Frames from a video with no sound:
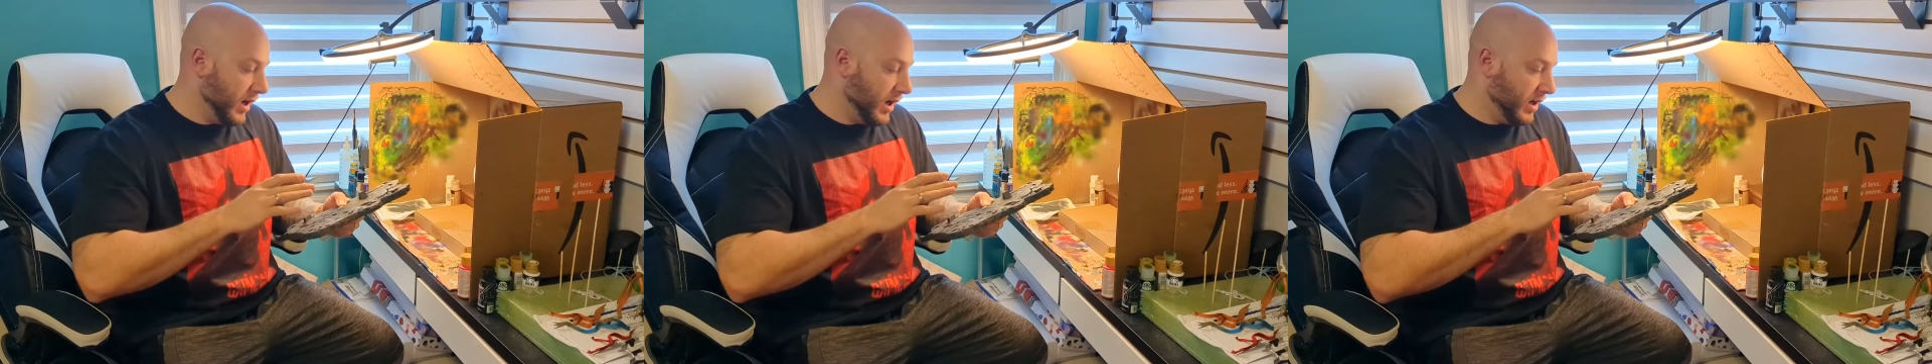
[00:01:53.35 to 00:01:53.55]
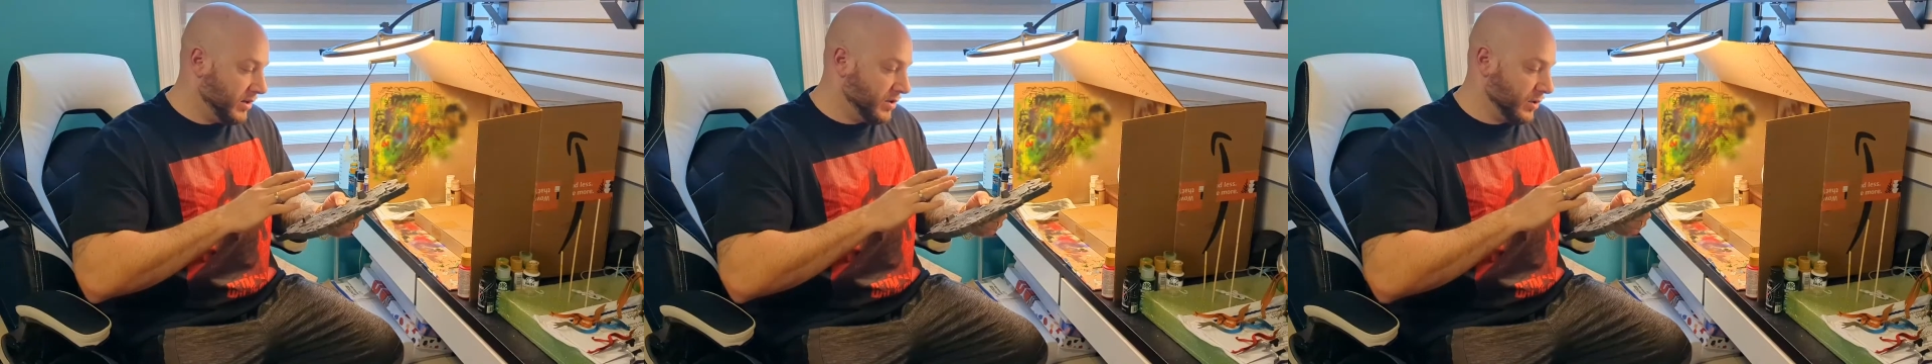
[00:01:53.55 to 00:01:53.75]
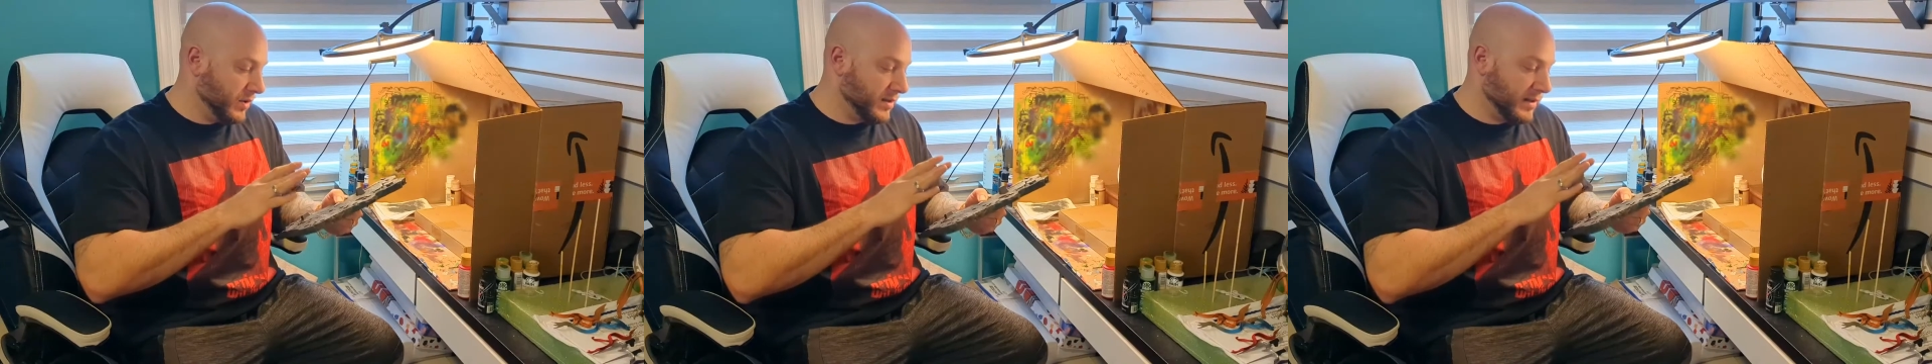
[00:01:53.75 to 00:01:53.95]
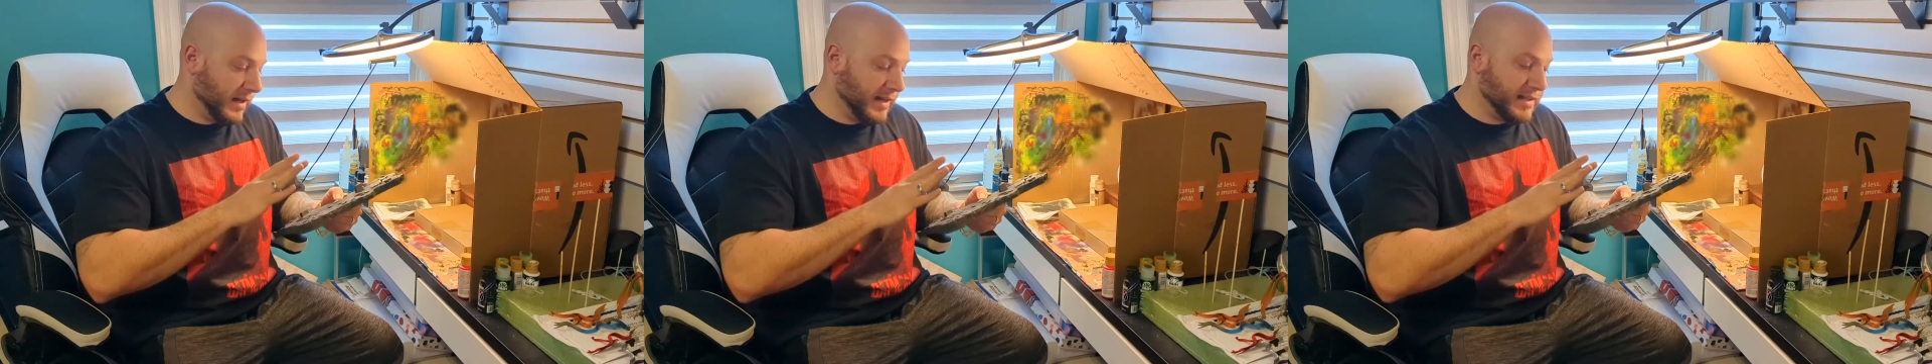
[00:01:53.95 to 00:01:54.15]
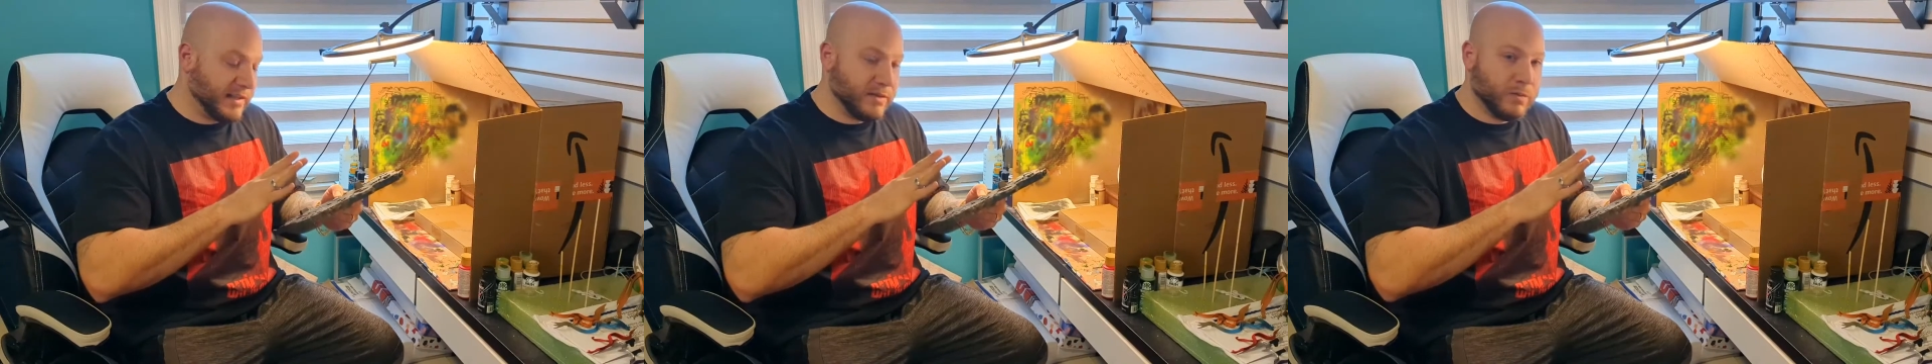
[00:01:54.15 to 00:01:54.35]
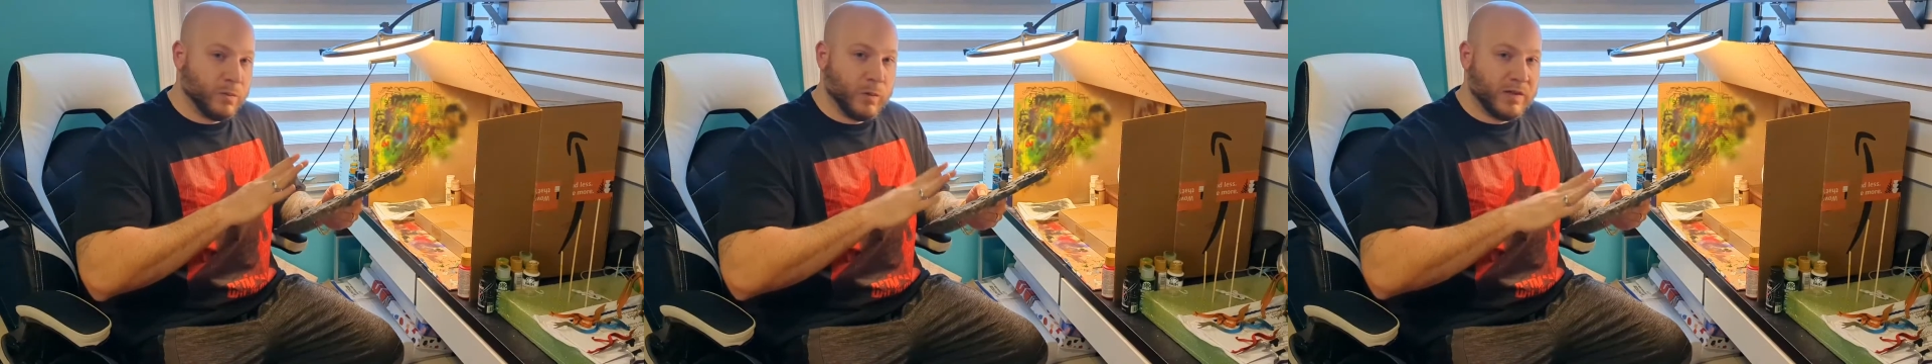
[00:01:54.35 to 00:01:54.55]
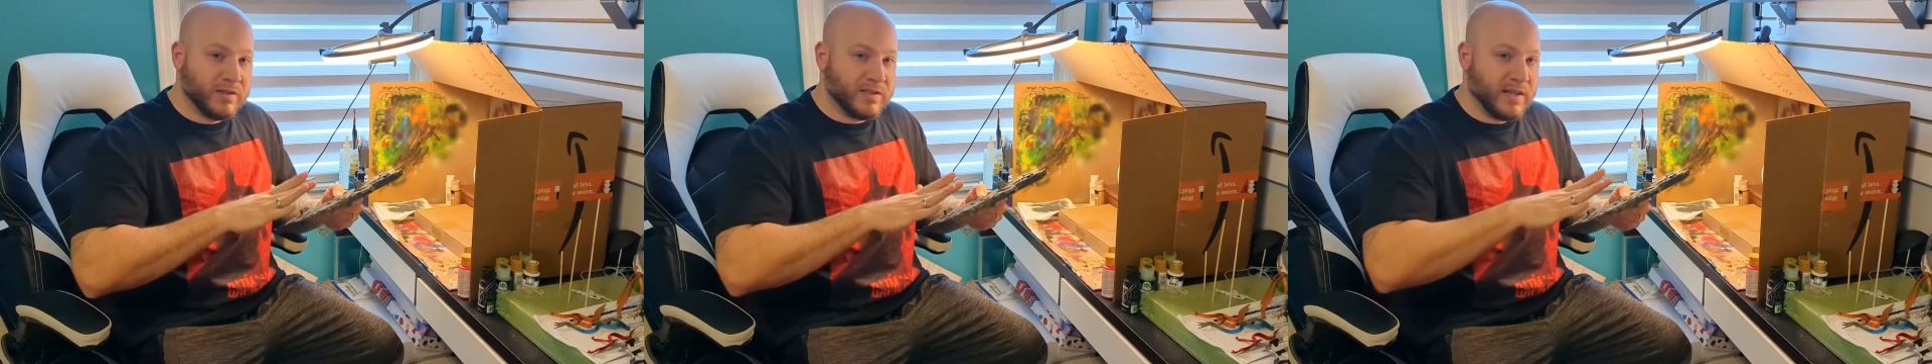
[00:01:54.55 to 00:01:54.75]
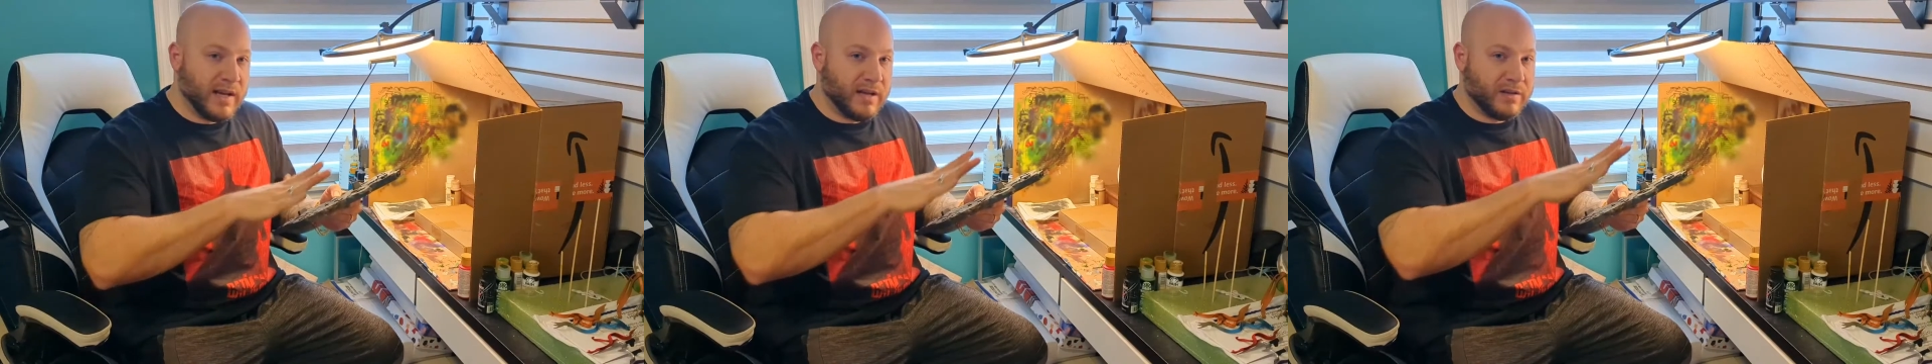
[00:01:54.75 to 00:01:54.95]
So it's nice and one
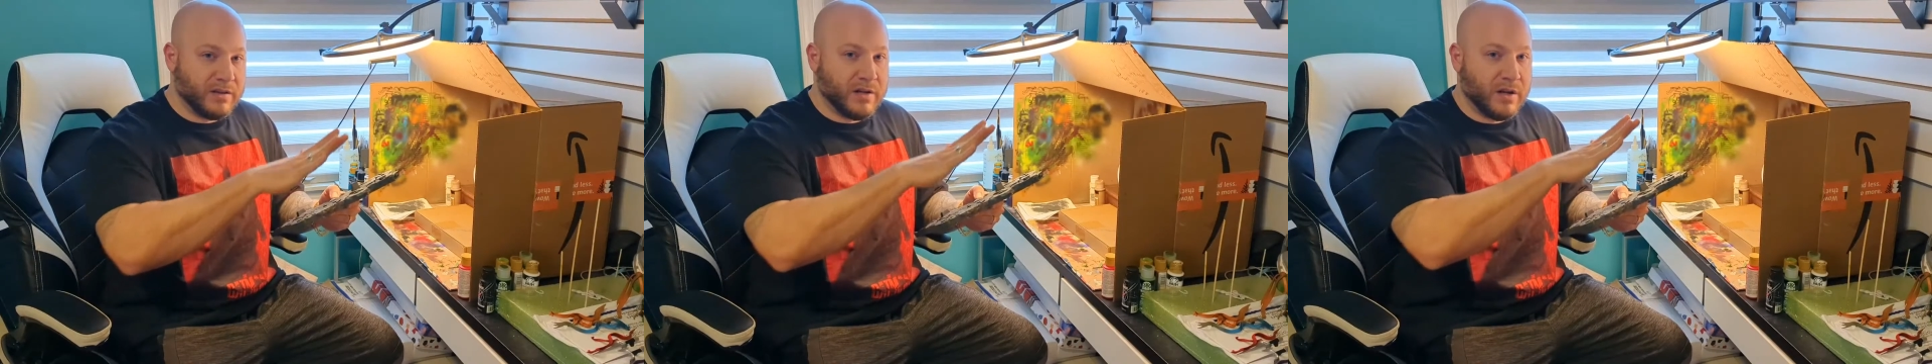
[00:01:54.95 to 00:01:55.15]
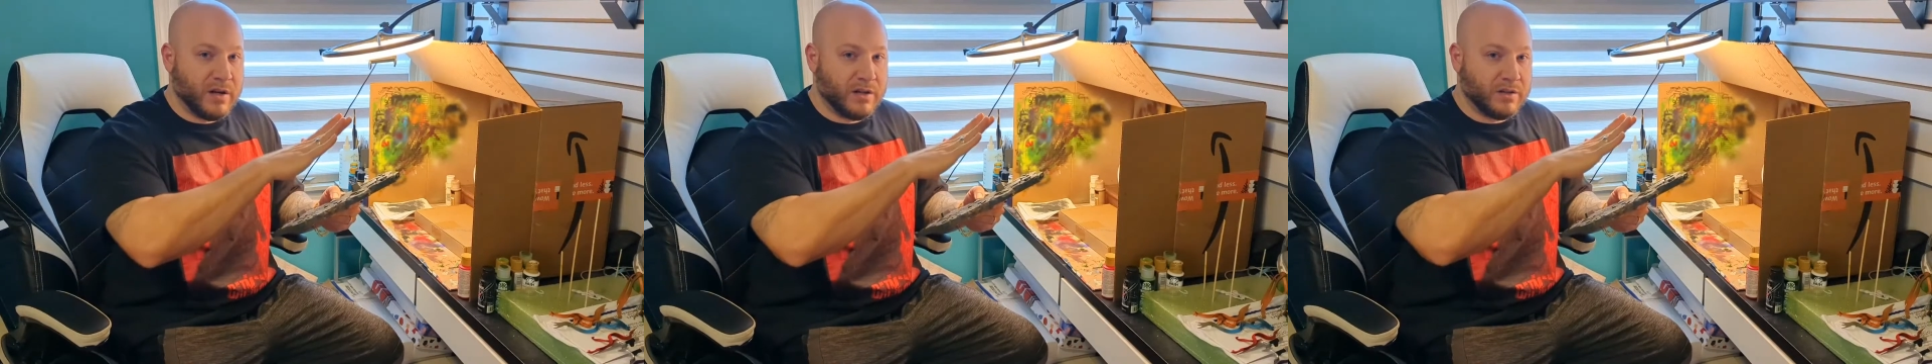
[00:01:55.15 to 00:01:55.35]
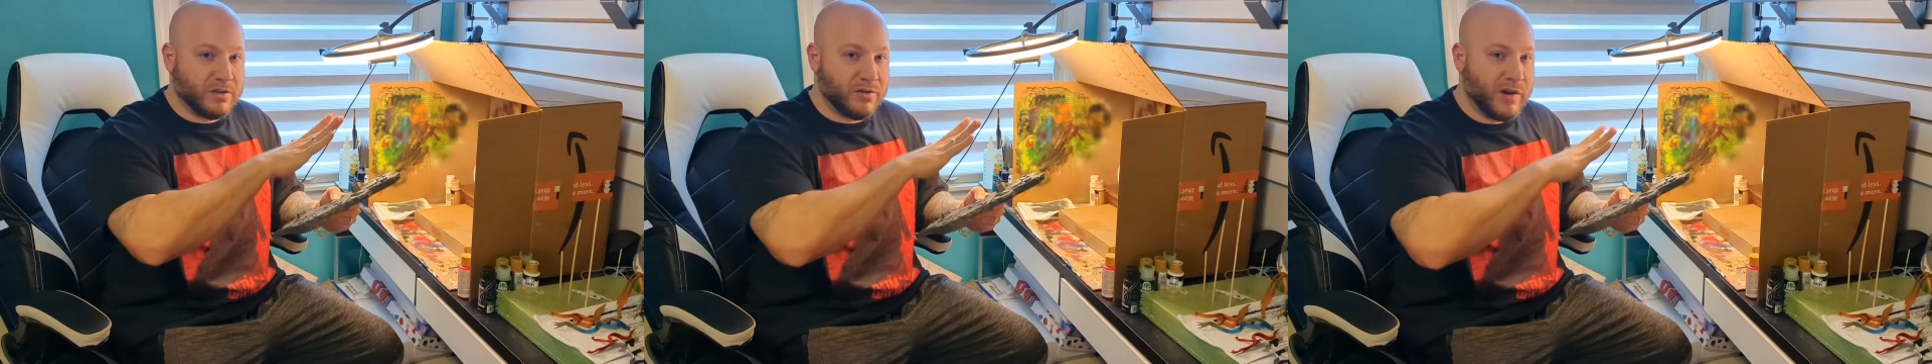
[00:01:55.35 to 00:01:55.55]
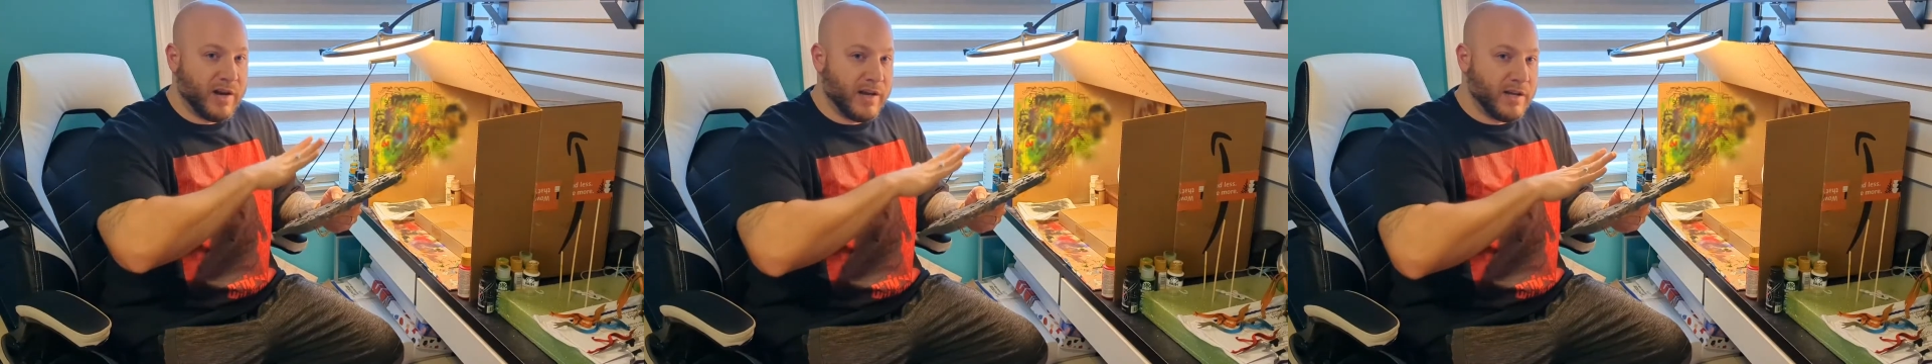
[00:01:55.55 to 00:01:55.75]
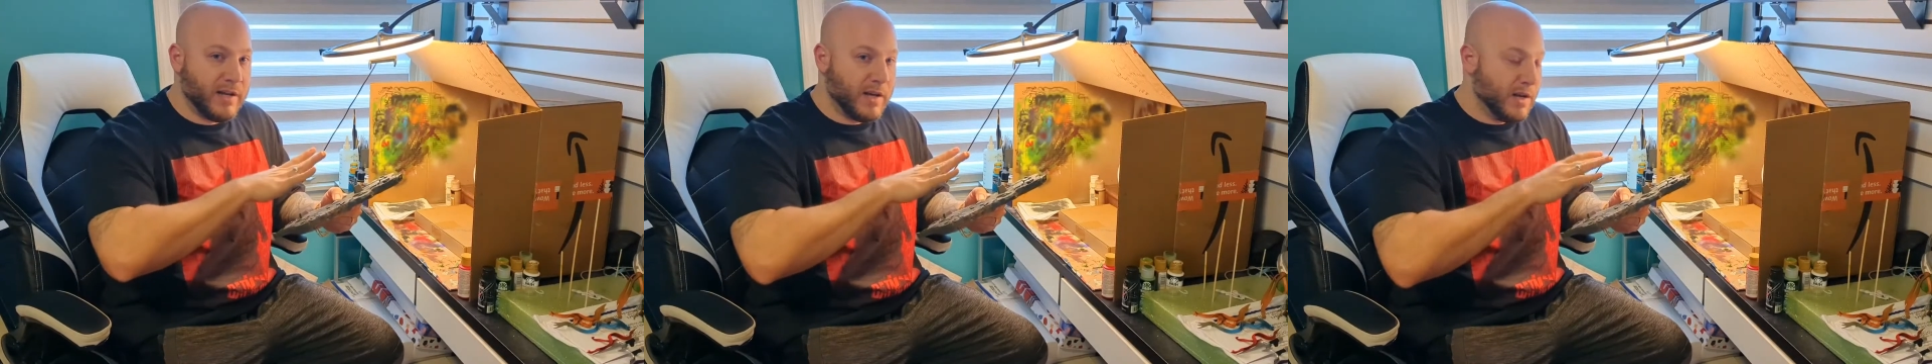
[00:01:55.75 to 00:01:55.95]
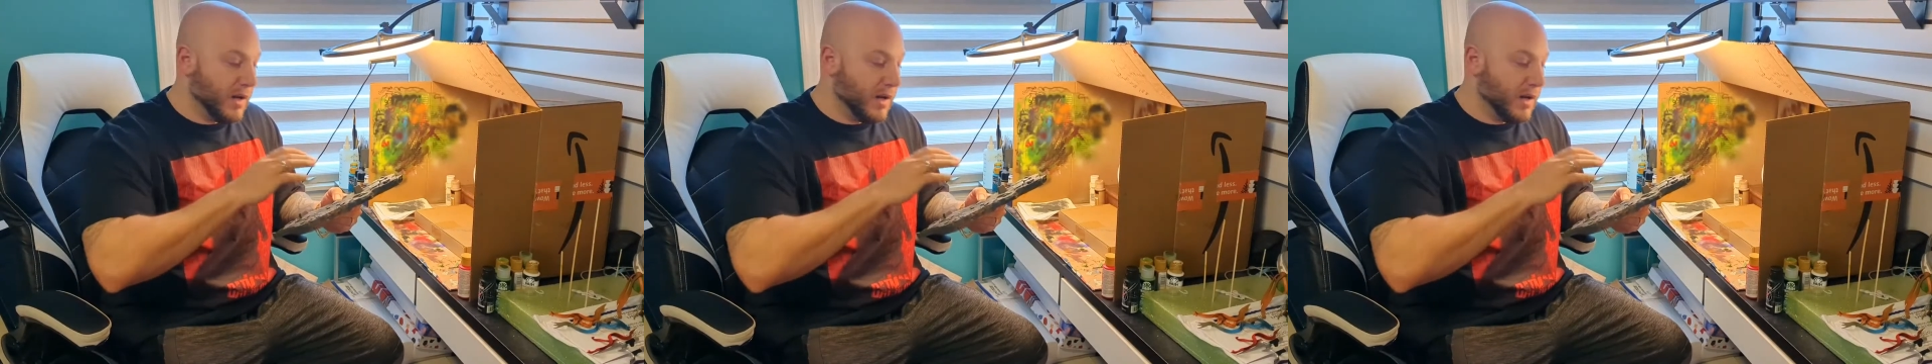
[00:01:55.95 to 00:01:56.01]
solid color gray.